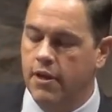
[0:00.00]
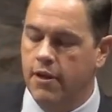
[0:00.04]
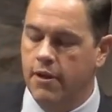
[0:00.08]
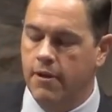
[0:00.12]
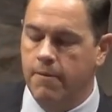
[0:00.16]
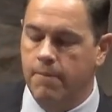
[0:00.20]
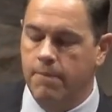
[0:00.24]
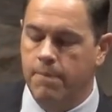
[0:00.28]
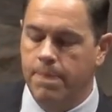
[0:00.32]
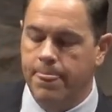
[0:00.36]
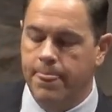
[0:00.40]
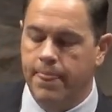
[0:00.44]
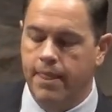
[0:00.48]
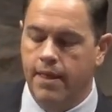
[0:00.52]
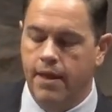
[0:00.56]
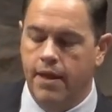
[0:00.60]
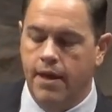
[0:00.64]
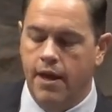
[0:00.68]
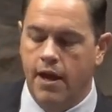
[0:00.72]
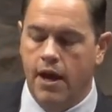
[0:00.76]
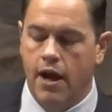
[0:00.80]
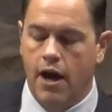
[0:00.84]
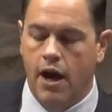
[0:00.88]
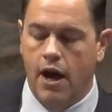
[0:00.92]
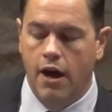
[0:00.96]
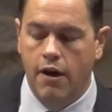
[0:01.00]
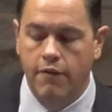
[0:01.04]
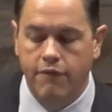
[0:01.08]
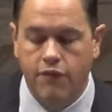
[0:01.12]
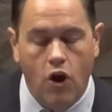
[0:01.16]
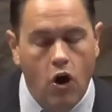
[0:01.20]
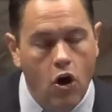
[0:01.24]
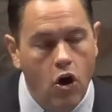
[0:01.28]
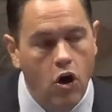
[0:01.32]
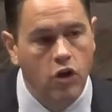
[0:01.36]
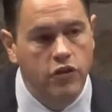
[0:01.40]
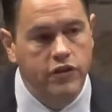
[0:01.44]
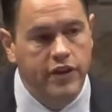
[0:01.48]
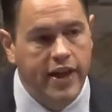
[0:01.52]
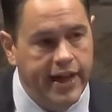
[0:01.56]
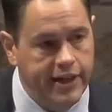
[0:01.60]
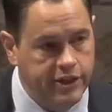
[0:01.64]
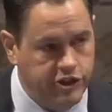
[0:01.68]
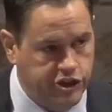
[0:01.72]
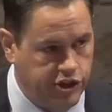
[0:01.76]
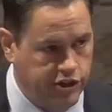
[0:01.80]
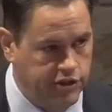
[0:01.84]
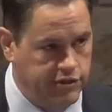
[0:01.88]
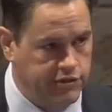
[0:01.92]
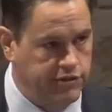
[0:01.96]
of all nations.
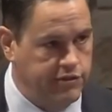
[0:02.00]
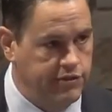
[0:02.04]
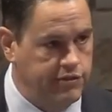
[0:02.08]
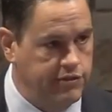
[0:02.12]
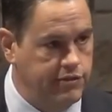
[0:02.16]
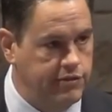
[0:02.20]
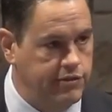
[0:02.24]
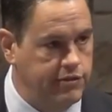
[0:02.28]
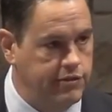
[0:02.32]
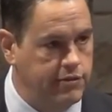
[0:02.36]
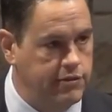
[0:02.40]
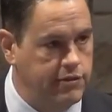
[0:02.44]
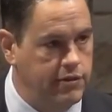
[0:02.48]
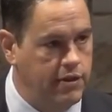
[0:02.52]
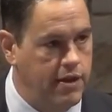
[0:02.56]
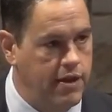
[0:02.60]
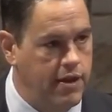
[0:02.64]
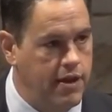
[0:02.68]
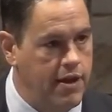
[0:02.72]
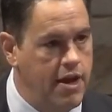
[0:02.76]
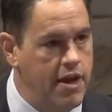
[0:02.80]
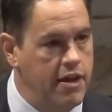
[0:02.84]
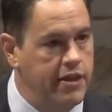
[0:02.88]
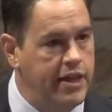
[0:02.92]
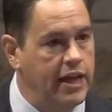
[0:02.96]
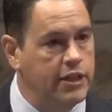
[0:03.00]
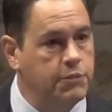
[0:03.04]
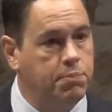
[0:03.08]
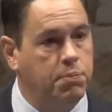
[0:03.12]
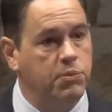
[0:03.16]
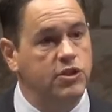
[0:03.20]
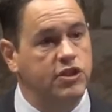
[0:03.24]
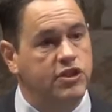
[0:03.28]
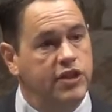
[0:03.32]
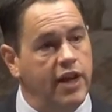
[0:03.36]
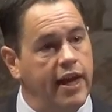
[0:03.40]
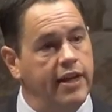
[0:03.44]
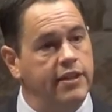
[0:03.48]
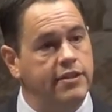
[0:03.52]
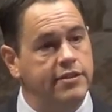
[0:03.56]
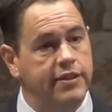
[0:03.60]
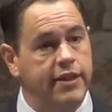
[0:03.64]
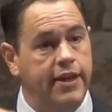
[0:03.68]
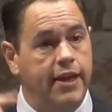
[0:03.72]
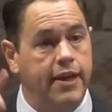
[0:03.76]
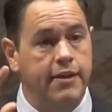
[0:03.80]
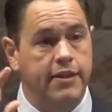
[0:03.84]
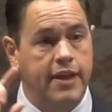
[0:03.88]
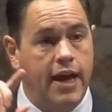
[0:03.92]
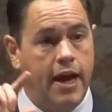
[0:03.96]
That's precisely that panta
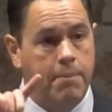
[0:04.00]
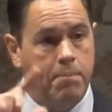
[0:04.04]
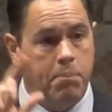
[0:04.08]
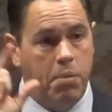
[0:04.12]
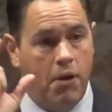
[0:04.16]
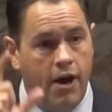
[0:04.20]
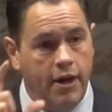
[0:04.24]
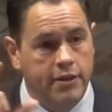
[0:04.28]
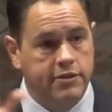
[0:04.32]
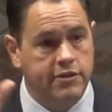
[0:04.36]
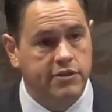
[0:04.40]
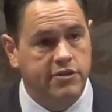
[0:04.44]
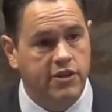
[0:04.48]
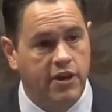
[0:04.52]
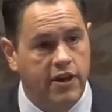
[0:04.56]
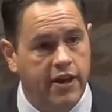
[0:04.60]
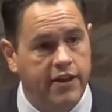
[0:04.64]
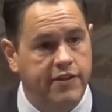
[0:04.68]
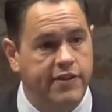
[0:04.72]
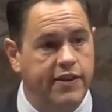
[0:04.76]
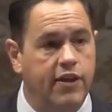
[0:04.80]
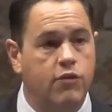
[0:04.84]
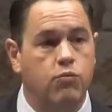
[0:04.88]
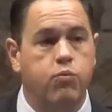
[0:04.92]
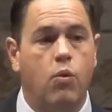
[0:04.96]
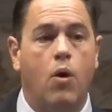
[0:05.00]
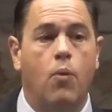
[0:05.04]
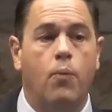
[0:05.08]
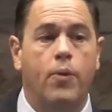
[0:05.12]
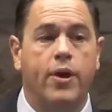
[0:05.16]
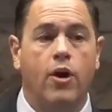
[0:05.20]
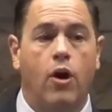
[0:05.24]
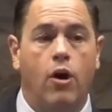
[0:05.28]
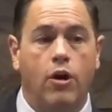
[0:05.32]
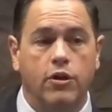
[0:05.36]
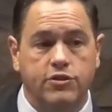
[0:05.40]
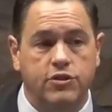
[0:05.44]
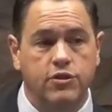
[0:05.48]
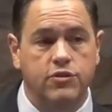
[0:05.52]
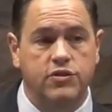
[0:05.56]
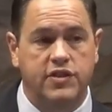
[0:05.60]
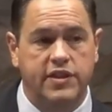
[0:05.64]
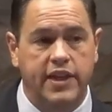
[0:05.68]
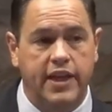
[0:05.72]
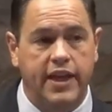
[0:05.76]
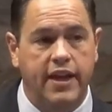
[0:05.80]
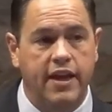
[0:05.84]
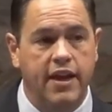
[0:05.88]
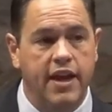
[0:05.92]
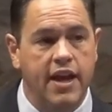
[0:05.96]
ta ethne is what we also see in
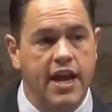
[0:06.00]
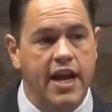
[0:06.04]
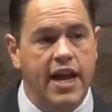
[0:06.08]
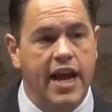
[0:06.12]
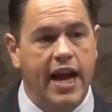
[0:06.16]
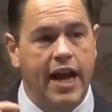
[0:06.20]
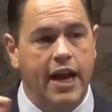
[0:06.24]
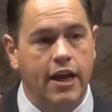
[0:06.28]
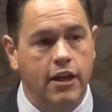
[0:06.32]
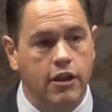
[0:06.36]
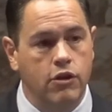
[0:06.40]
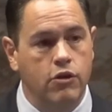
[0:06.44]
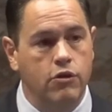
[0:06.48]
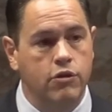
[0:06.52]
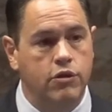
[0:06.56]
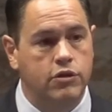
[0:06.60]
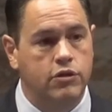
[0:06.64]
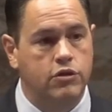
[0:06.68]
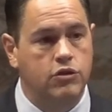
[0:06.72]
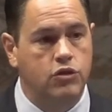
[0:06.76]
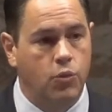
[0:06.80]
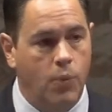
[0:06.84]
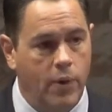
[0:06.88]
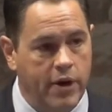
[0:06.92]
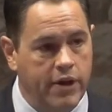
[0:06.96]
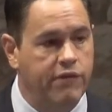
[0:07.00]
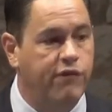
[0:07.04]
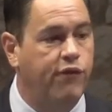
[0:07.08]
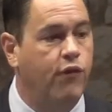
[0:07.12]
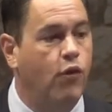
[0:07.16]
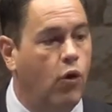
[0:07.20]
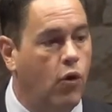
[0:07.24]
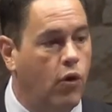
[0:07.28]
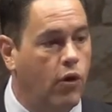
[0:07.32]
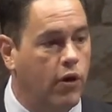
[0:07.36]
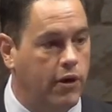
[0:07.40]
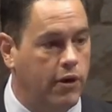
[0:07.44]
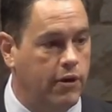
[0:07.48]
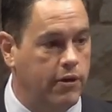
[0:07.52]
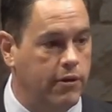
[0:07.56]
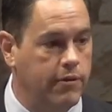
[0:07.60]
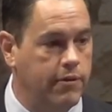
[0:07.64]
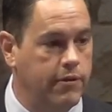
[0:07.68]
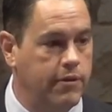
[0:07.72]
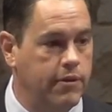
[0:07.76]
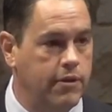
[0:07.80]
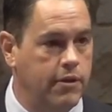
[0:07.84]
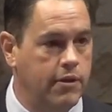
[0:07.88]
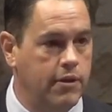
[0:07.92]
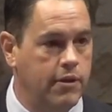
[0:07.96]
Luke 24
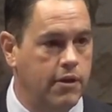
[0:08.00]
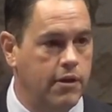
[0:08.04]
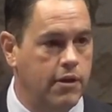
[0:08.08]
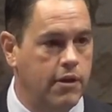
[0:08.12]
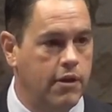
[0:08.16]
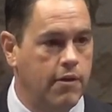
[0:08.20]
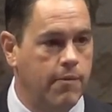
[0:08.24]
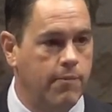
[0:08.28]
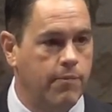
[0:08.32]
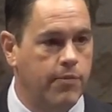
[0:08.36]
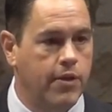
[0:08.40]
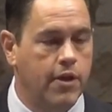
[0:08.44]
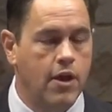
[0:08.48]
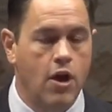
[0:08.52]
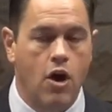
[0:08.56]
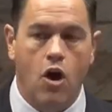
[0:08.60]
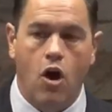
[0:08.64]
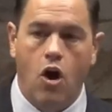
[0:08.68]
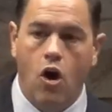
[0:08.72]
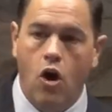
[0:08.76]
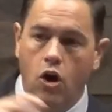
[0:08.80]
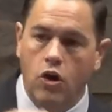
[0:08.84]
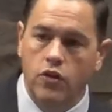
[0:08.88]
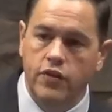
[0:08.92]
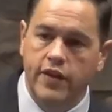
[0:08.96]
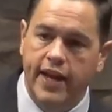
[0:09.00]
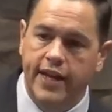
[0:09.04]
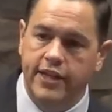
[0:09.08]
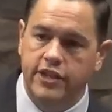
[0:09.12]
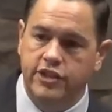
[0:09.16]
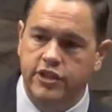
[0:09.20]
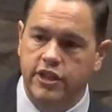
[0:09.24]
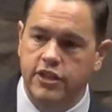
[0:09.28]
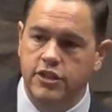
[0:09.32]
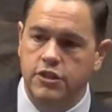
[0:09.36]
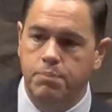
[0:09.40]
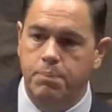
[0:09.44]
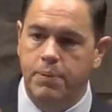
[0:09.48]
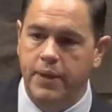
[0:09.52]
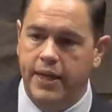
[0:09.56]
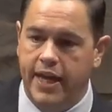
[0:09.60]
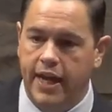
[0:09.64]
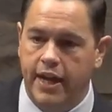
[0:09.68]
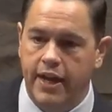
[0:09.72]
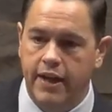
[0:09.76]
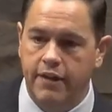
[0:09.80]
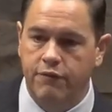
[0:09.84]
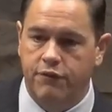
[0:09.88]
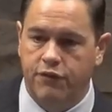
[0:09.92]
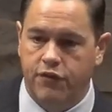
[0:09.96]
all nations beginning from
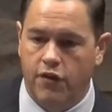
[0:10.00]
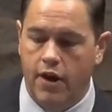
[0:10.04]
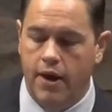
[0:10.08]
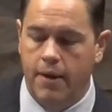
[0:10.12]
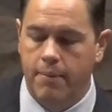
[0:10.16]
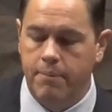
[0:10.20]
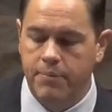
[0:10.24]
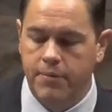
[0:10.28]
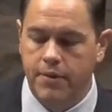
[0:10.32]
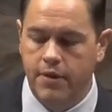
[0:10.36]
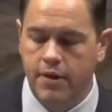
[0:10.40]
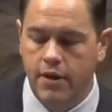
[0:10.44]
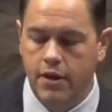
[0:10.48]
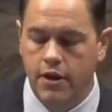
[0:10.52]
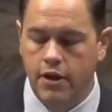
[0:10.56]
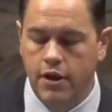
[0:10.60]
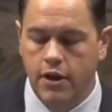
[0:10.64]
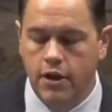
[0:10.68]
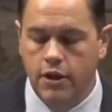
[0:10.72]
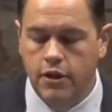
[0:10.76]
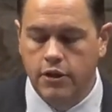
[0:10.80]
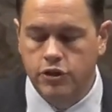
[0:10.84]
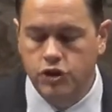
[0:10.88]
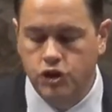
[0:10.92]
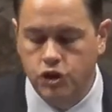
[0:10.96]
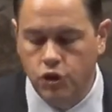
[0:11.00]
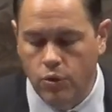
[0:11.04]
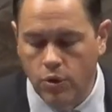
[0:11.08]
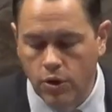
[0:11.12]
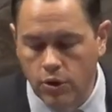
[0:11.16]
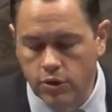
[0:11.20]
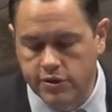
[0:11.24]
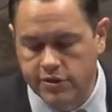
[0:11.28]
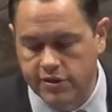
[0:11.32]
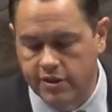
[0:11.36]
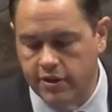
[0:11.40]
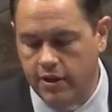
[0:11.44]
Jerusalem. And